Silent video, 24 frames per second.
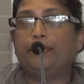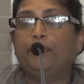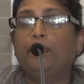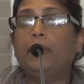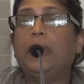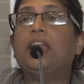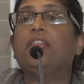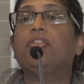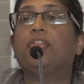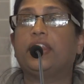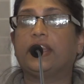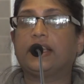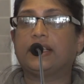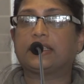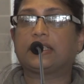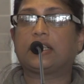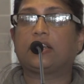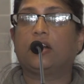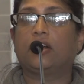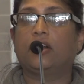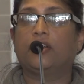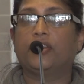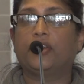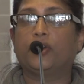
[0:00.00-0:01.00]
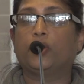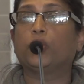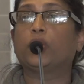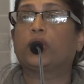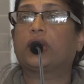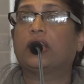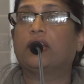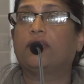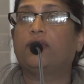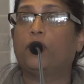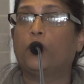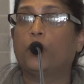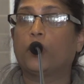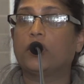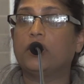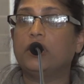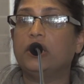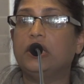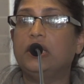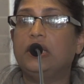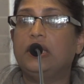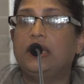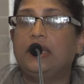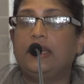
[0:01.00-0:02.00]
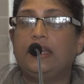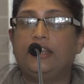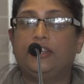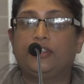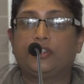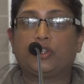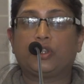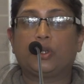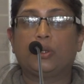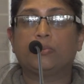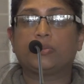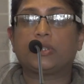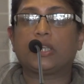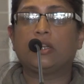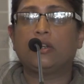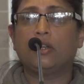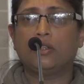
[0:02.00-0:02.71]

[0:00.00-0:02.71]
main things are they're looking for in terms,